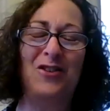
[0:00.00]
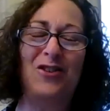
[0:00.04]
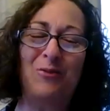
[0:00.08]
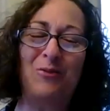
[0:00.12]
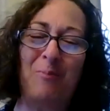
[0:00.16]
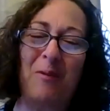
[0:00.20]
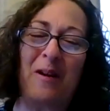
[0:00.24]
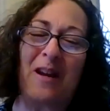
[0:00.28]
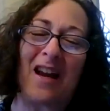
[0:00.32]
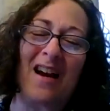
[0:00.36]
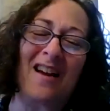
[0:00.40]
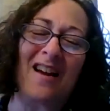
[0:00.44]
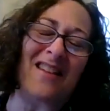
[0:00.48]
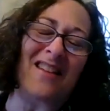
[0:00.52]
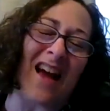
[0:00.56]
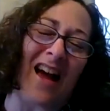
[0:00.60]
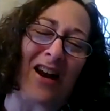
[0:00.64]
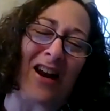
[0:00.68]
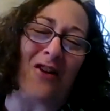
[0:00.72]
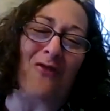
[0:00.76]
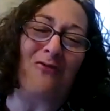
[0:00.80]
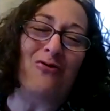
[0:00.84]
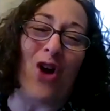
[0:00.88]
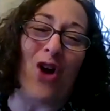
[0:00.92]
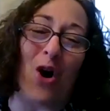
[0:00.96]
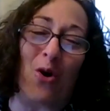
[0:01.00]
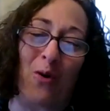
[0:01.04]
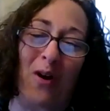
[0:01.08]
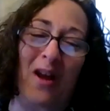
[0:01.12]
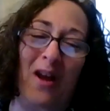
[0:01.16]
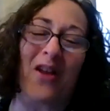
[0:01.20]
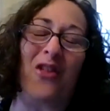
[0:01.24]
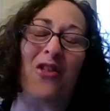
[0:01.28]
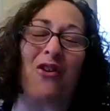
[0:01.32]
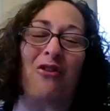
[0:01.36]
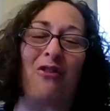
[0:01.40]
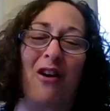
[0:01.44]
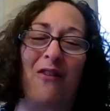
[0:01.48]
because I don't know
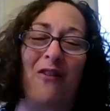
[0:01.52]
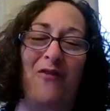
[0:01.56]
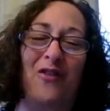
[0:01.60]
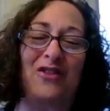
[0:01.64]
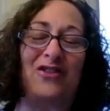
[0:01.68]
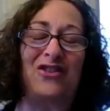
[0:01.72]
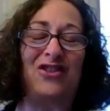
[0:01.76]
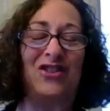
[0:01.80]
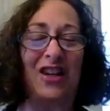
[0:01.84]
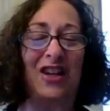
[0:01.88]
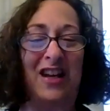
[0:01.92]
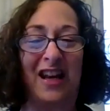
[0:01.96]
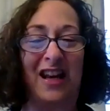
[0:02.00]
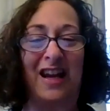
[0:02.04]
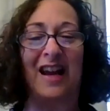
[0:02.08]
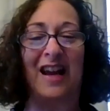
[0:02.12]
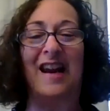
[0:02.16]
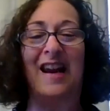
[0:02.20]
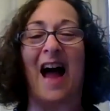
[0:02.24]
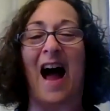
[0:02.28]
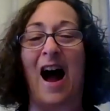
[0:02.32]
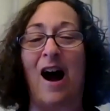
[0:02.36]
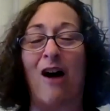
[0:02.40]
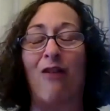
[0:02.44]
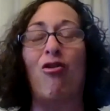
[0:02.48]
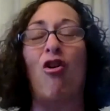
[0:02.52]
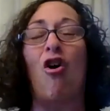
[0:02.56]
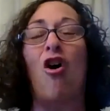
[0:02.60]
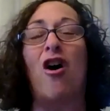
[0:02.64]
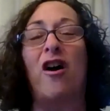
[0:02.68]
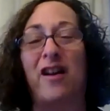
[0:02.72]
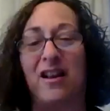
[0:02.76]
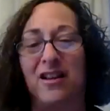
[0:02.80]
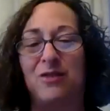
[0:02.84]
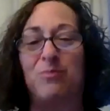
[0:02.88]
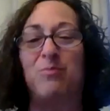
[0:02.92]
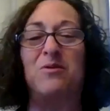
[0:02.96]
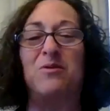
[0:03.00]
either if it's sitting and how long
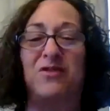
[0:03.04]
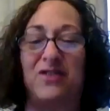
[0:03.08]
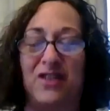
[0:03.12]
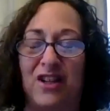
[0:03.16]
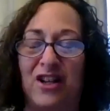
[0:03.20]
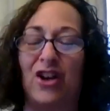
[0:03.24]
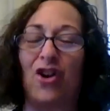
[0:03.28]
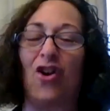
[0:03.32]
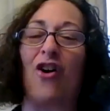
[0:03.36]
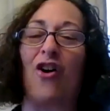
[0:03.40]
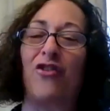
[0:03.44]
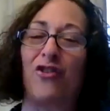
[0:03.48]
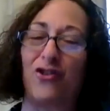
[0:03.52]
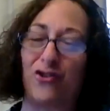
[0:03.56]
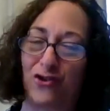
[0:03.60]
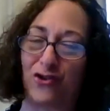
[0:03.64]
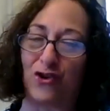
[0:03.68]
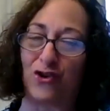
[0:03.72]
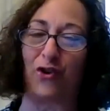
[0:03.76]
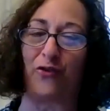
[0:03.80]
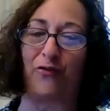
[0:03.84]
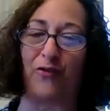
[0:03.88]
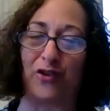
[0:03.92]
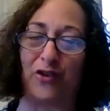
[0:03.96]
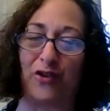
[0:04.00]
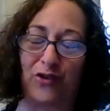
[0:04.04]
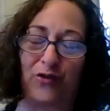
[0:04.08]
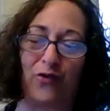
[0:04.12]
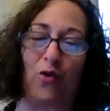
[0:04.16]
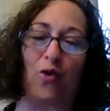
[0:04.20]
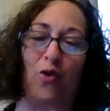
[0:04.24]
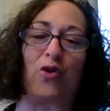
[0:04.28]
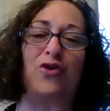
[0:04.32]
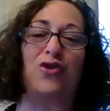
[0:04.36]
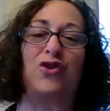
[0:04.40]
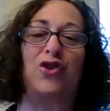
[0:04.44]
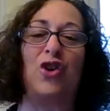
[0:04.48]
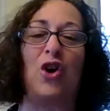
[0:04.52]
it's been sitting on the surface
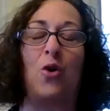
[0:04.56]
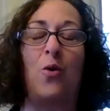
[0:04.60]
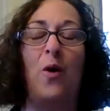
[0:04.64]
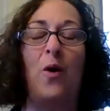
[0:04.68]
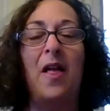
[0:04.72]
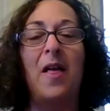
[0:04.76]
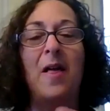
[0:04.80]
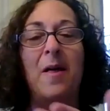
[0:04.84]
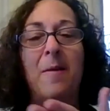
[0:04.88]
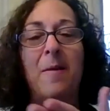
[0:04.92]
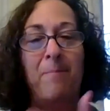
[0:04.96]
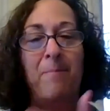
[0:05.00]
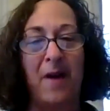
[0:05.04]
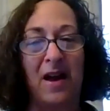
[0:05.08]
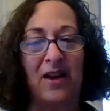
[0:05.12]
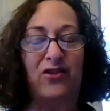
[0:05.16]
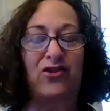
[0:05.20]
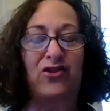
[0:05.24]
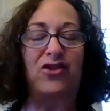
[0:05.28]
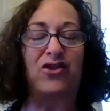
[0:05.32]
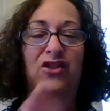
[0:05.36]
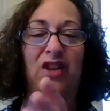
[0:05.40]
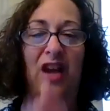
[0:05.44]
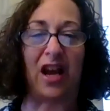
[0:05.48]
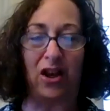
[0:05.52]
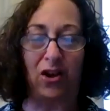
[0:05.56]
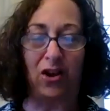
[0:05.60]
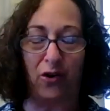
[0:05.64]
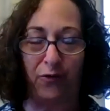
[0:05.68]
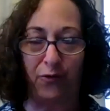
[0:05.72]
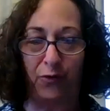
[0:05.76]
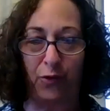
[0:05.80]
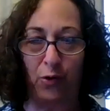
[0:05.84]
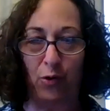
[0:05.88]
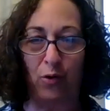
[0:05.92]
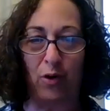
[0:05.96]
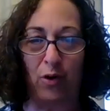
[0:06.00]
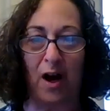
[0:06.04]
for. So best to take your
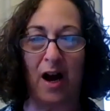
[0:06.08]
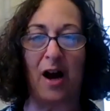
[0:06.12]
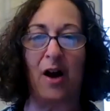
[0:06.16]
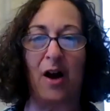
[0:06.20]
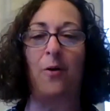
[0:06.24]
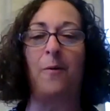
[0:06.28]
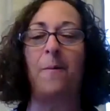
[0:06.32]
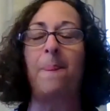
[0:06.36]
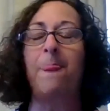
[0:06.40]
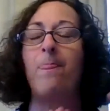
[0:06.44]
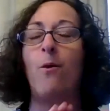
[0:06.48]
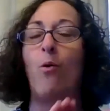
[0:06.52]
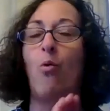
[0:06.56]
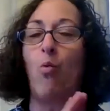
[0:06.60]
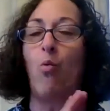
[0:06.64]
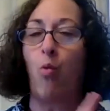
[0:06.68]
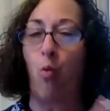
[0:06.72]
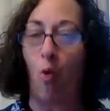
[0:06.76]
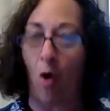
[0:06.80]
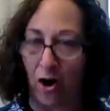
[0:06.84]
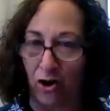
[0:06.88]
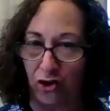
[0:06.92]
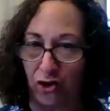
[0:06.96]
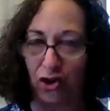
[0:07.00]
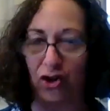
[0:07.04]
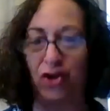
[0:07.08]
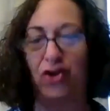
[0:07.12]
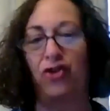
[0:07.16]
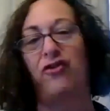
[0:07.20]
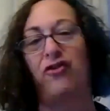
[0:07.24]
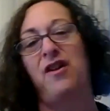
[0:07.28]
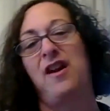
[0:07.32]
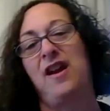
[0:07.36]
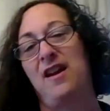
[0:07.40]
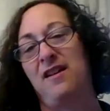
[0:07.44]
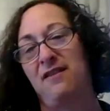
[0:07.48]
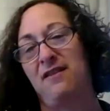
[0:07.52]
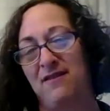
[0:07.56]
food out, washing your
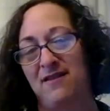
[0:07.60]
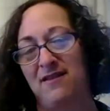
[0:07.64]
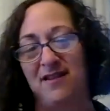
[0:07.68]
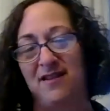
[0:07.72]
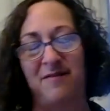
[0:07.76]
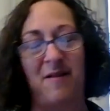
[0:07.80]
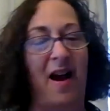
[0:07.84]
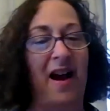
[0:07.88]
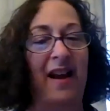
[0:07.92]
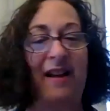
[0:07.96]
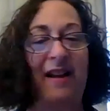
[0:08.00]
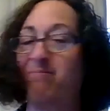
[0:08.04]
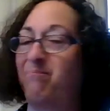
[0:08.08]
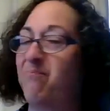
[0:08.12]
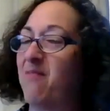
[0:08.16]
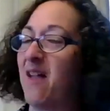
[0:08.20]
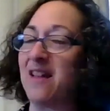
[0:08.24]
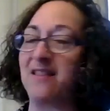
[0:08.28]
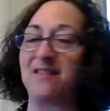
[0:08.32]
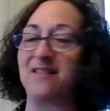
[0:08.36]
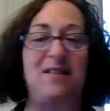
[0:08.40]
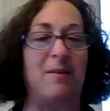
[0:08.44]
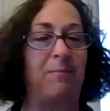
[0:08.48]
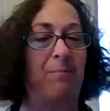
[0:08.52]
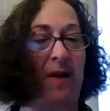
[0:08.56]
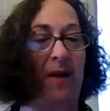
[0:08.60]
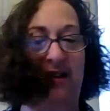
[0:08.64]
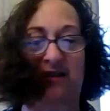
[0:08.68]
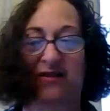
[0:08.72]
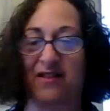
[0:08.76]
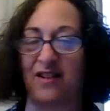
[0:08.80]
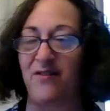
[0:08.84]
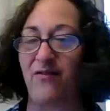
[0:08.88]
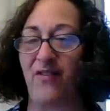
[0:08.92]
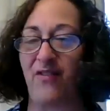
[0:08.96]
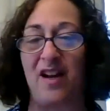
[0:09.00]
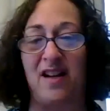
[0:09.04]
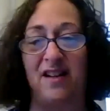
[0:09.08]
hands. Like that's the best
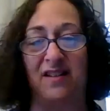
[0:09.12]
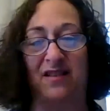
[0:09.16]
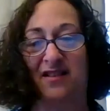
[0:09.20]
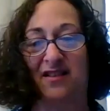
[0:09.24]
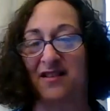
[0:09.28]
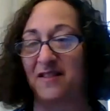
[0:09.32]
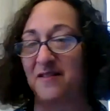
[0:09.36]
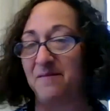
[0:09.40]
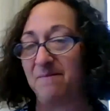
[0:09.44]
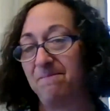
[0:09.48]
advice. Well,